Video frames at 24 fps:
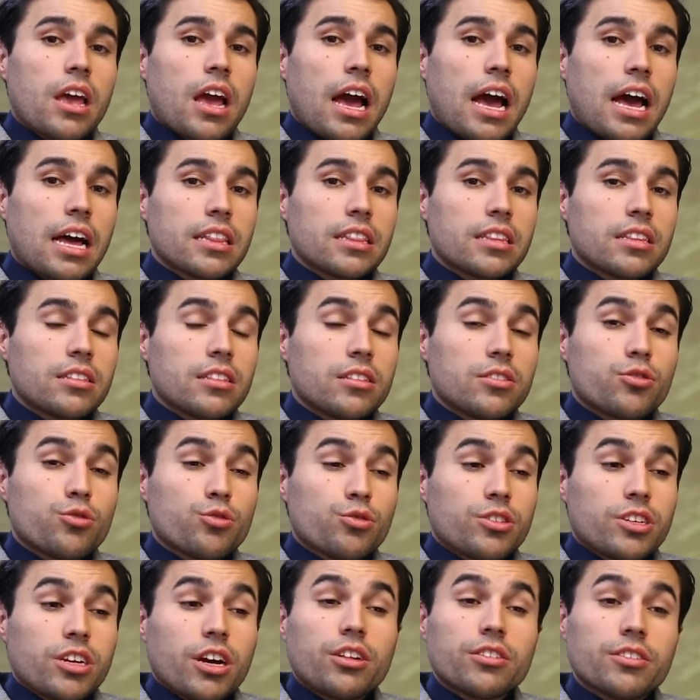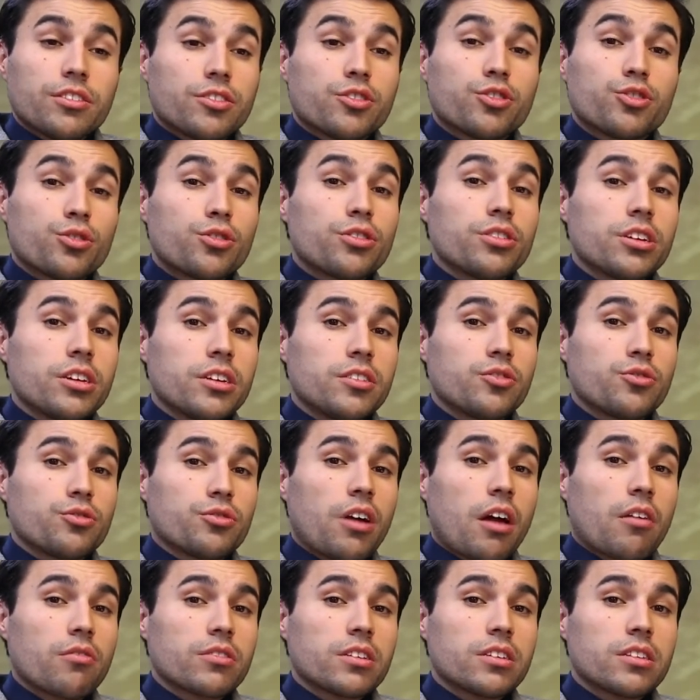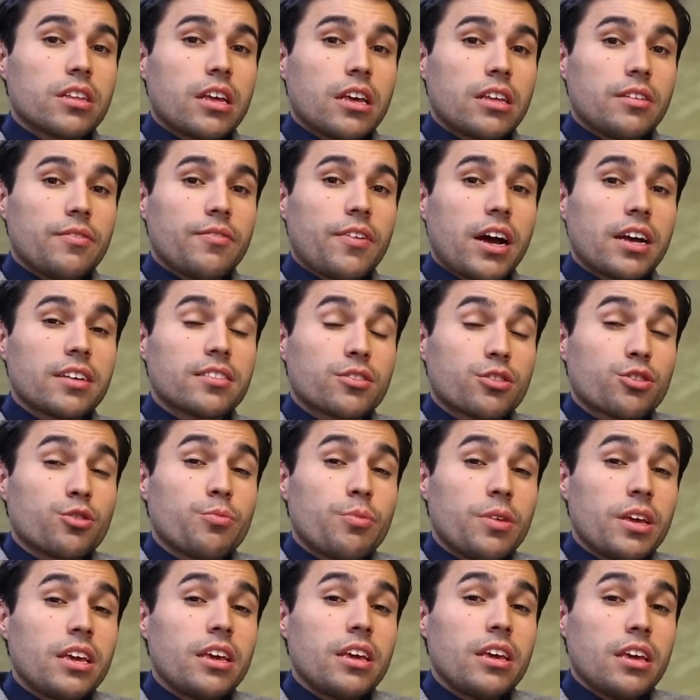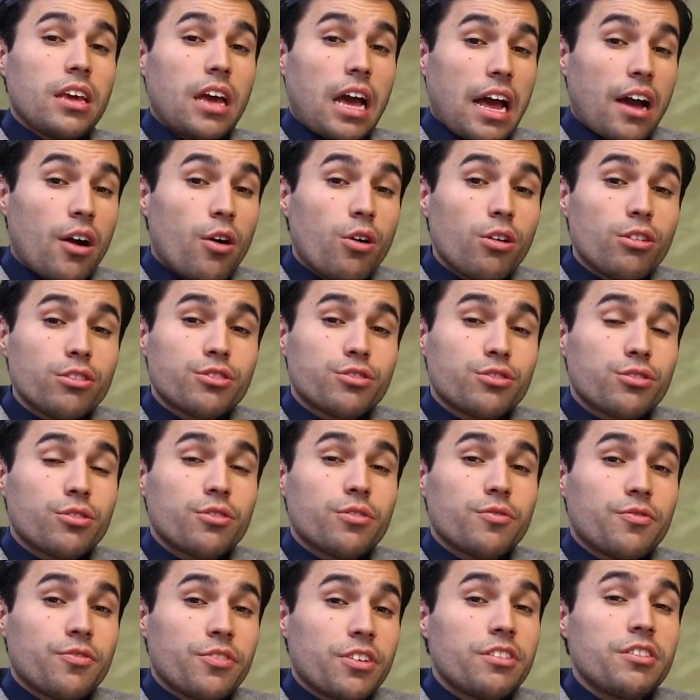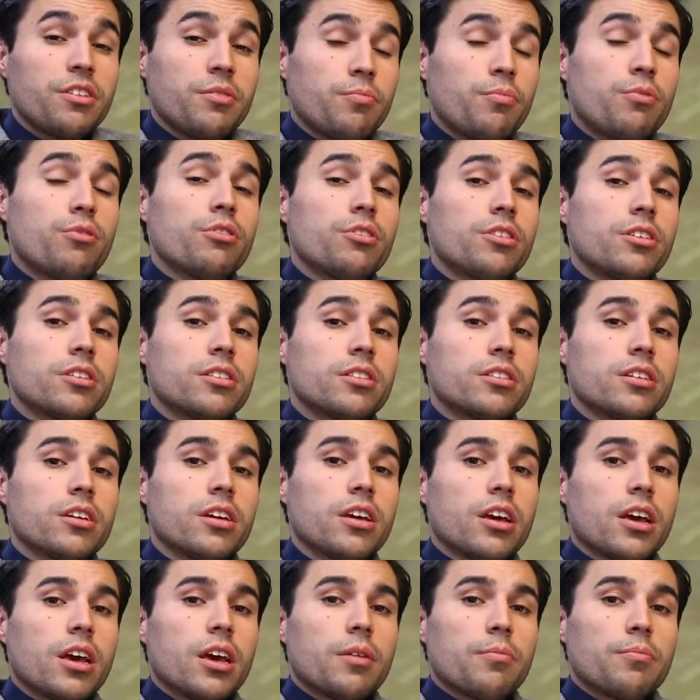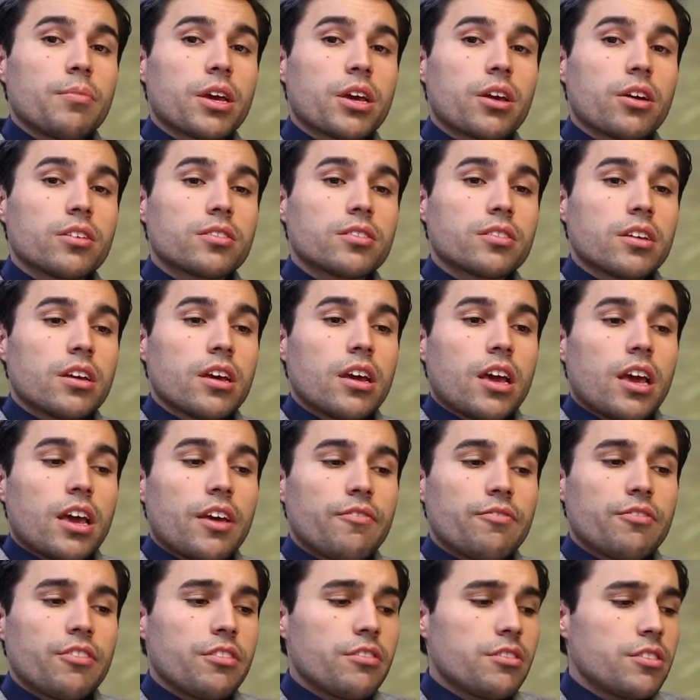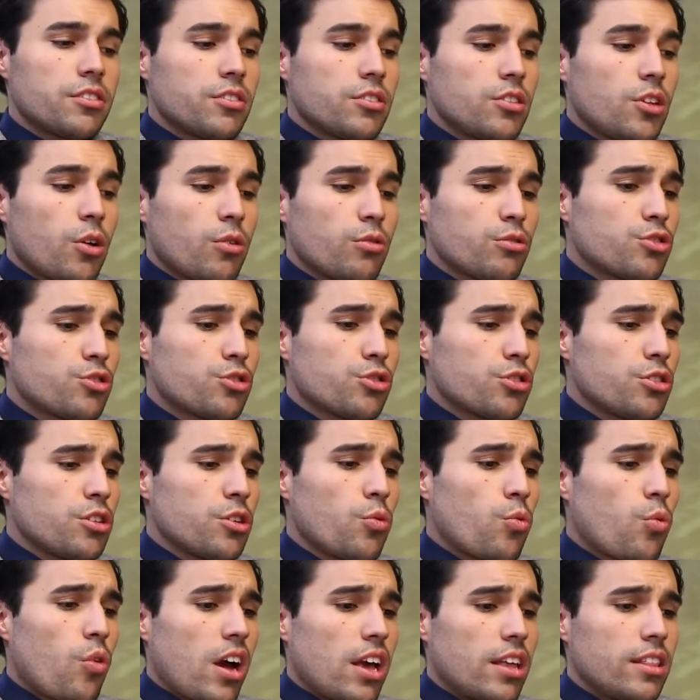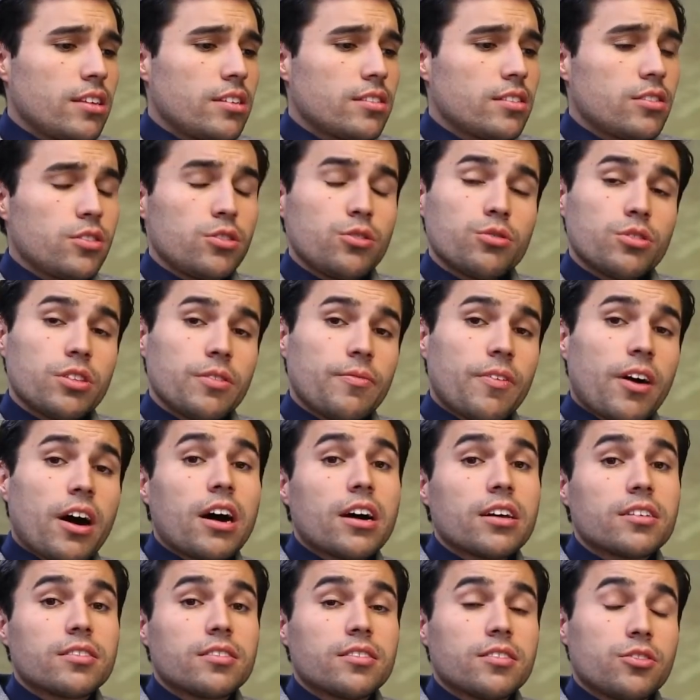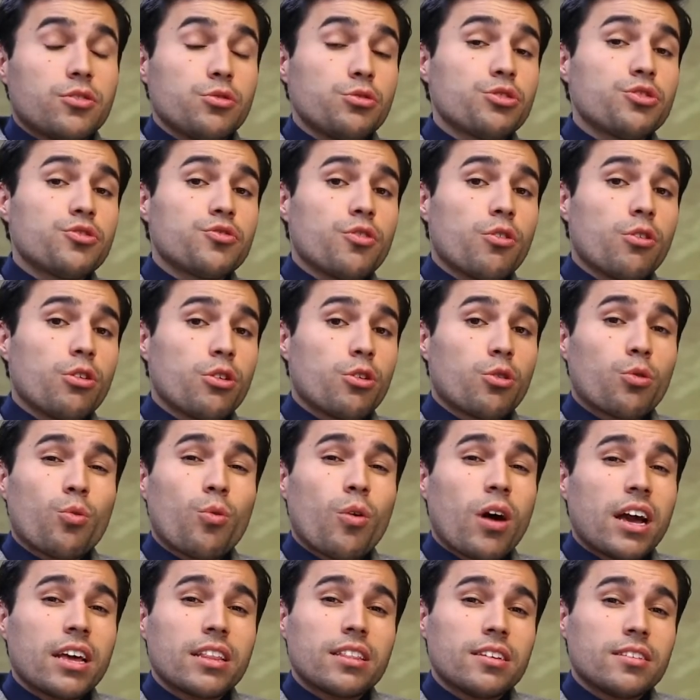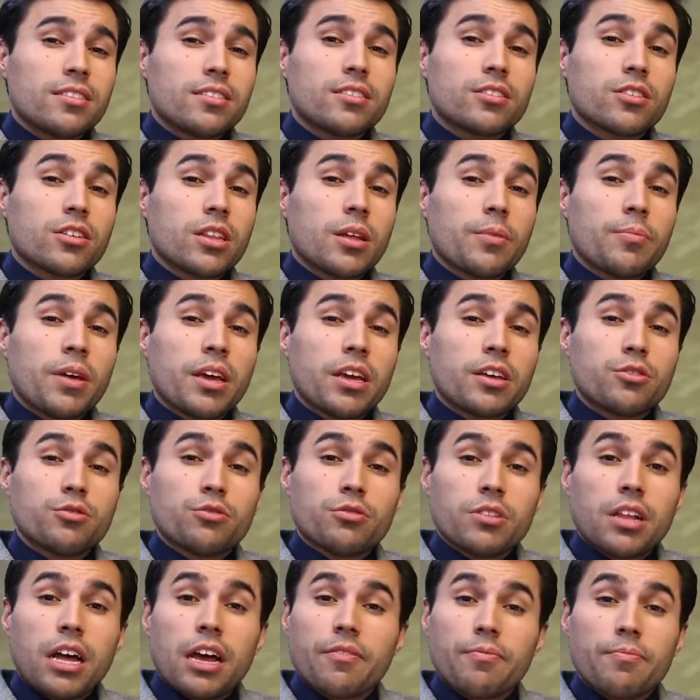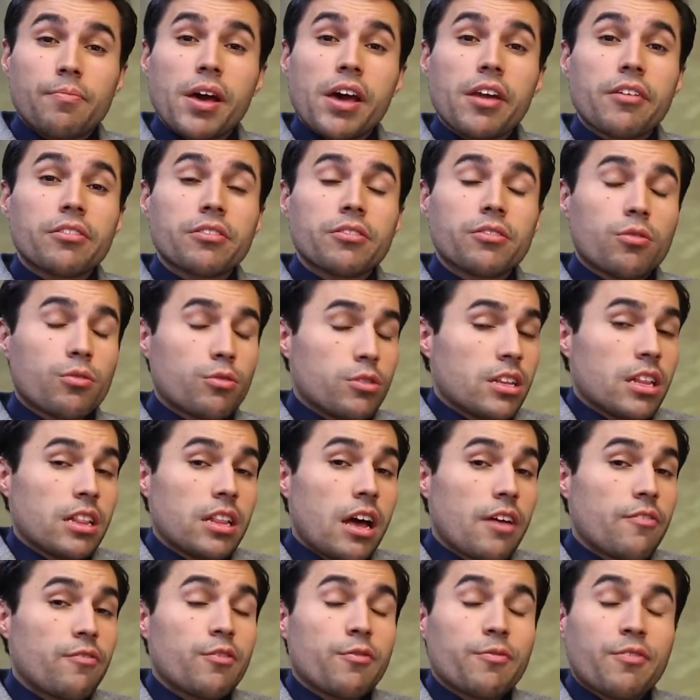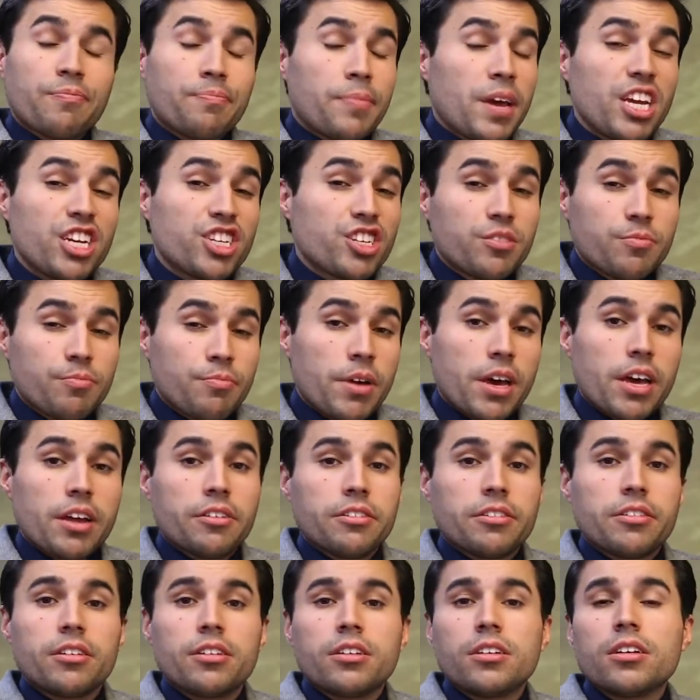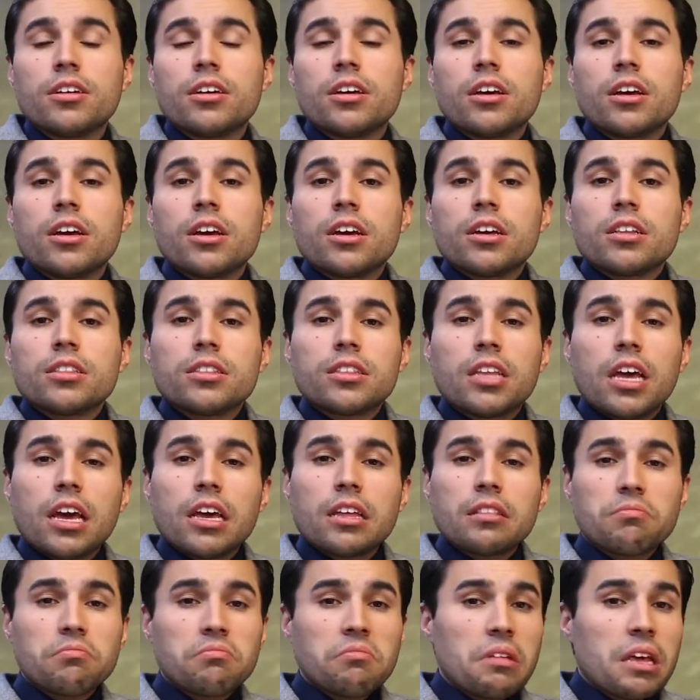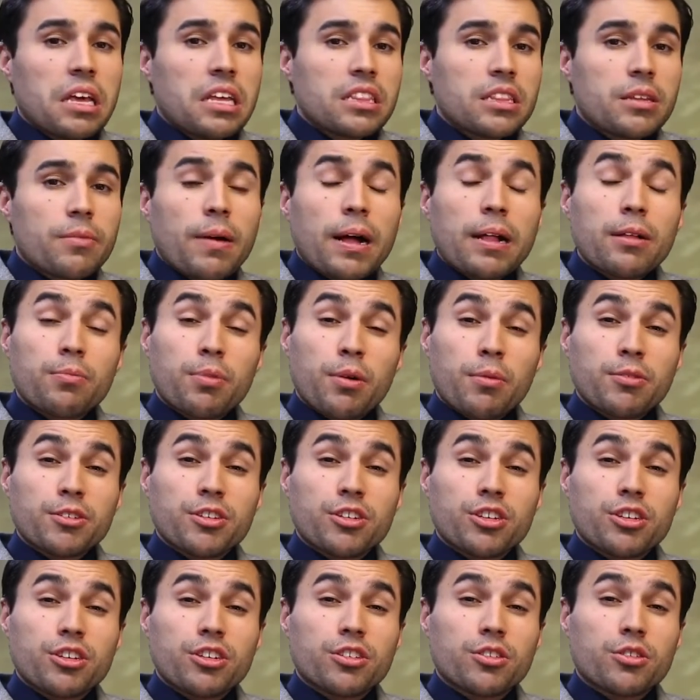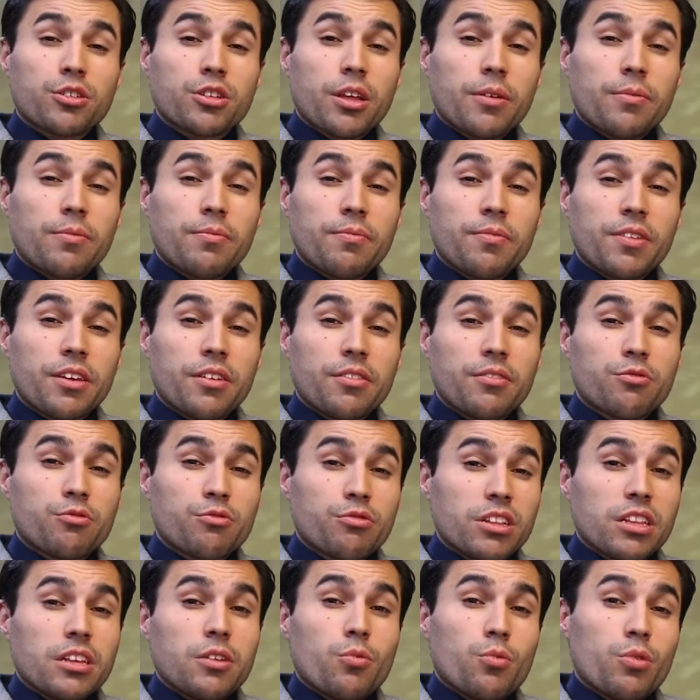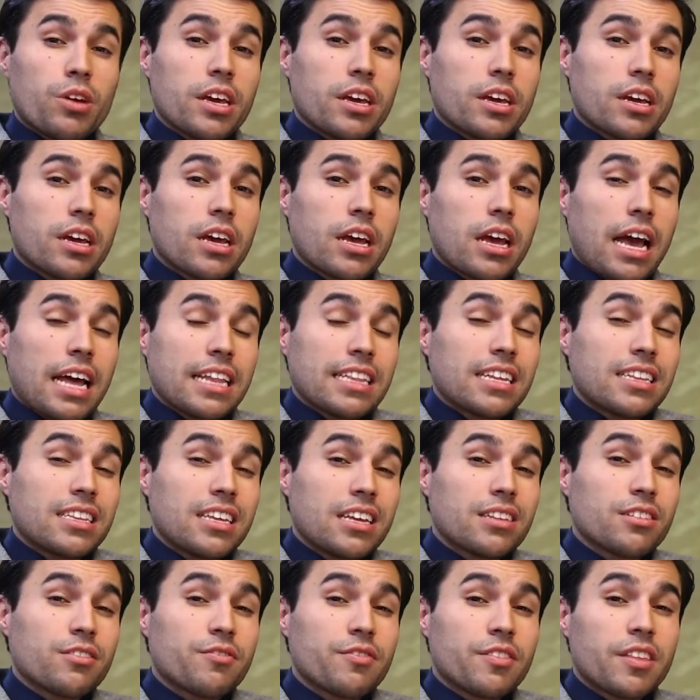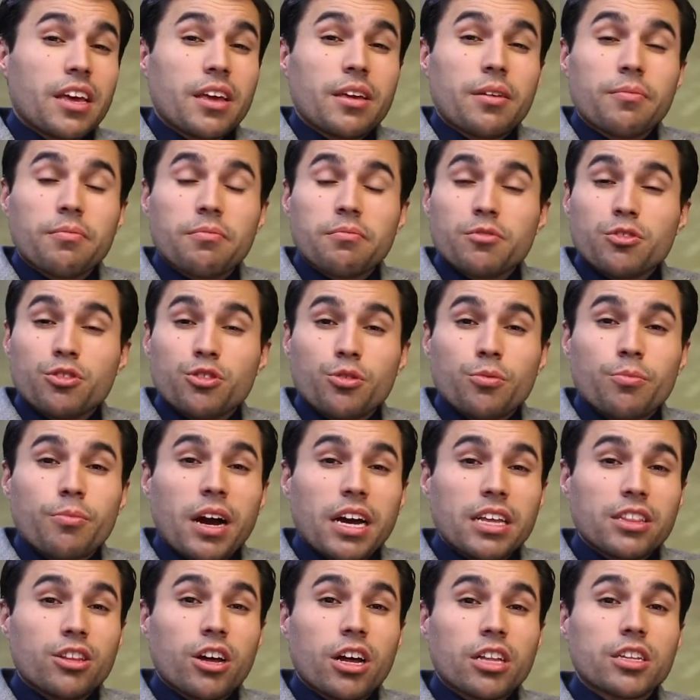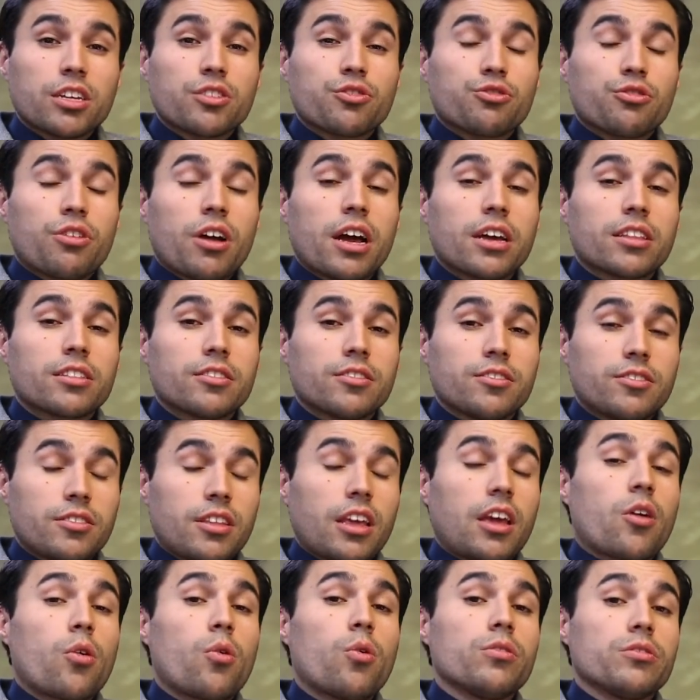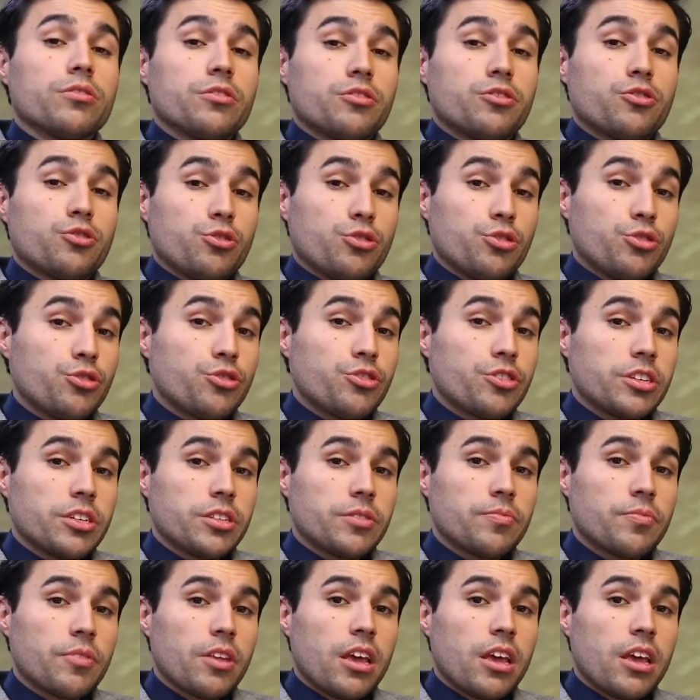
And to tell a story surrounding the device could be also very important, because if there is no story why this new device is useful or why this is going to make your life better or the life of a patient better, then the value proposition is going to be really weak, and at the end of the day you might not attract stakeholders to use it.